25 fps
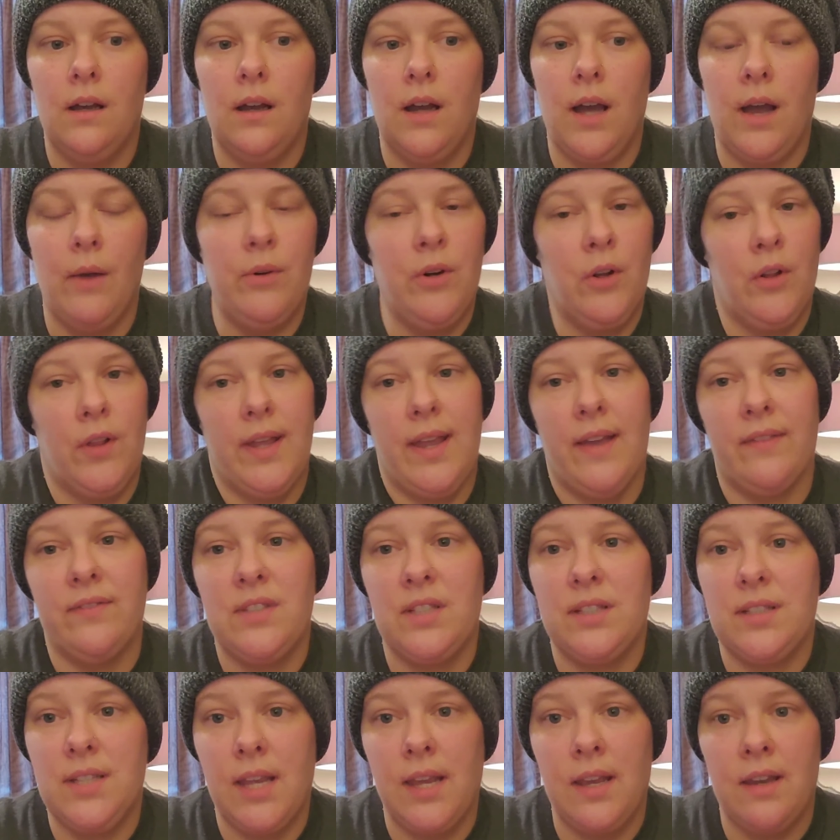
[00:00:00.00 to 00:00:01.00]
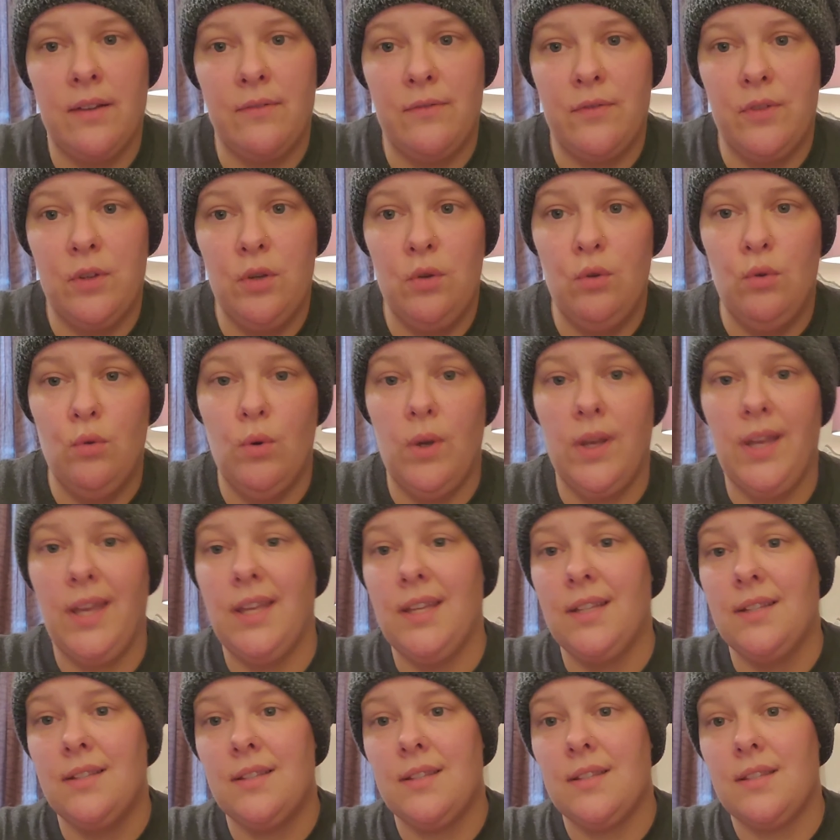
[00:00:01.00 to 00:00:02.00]
I would only have to take a few
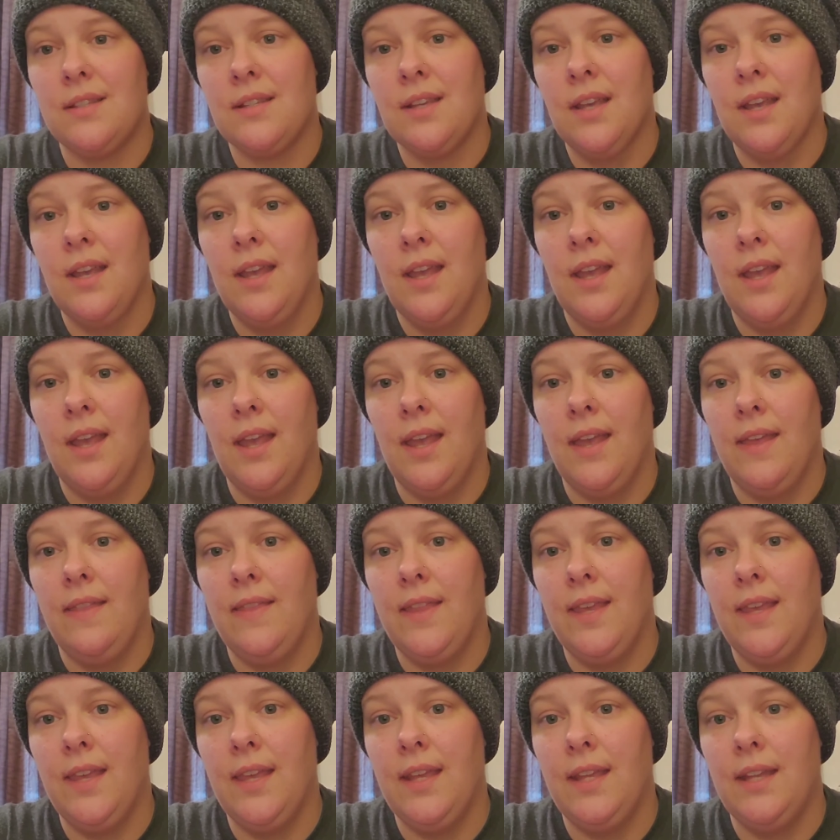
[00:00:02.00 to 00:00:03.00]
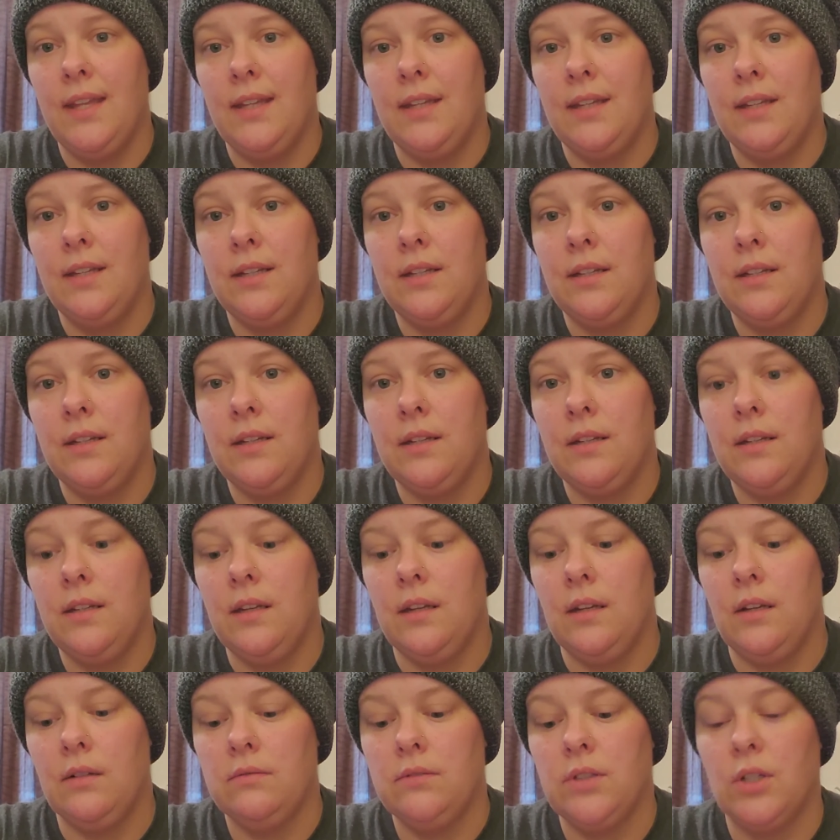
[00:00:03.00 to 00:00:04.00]
hits and then,
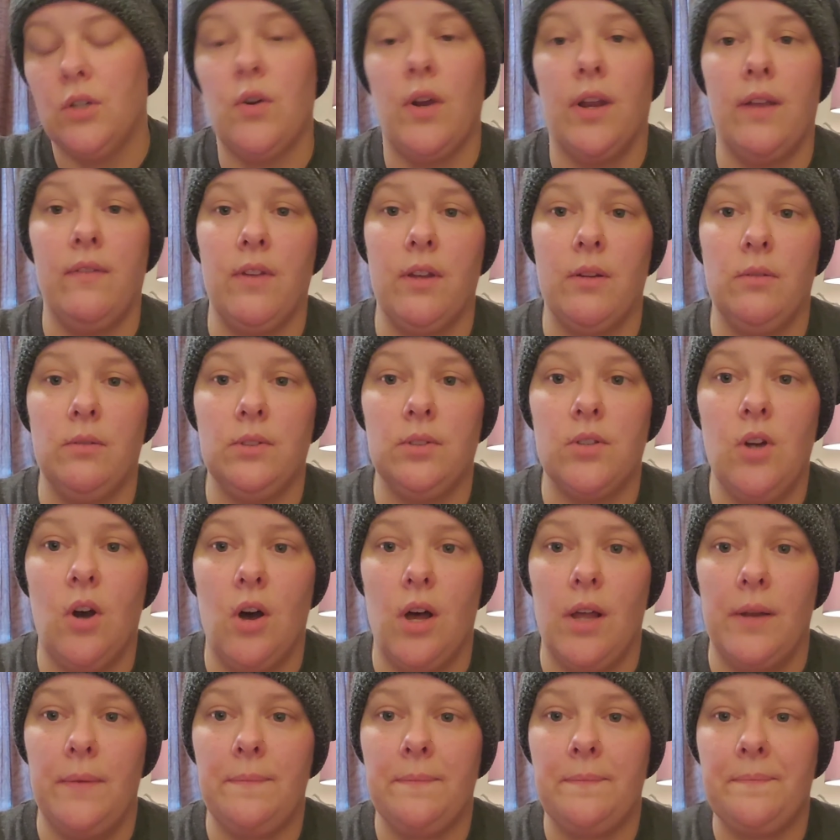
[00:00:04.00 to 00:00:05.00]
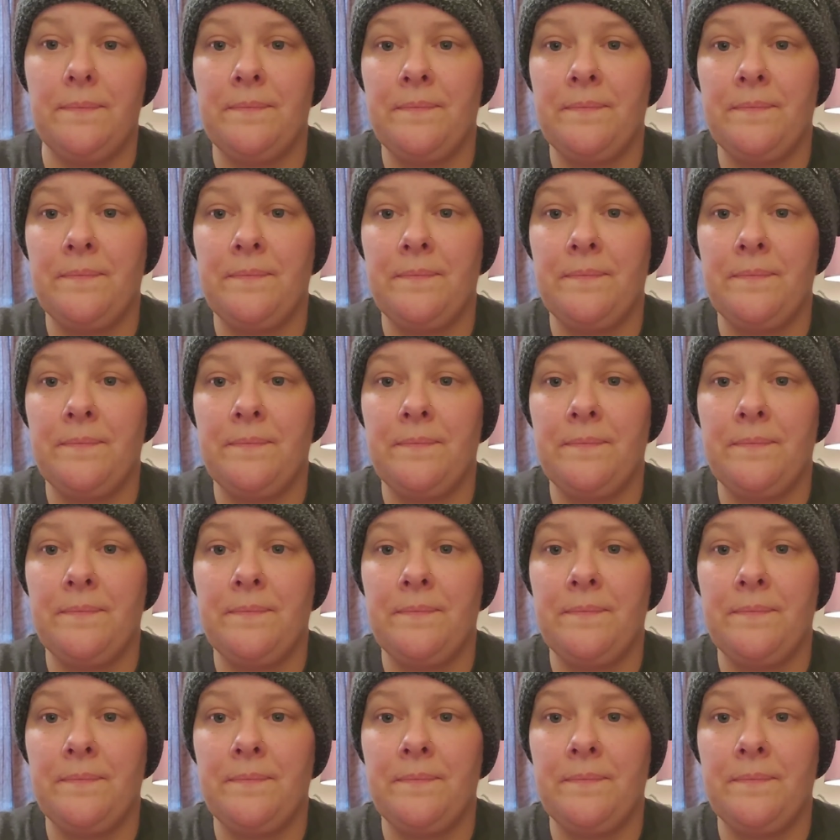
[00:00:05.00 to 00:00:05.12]
you know, the craving was gone.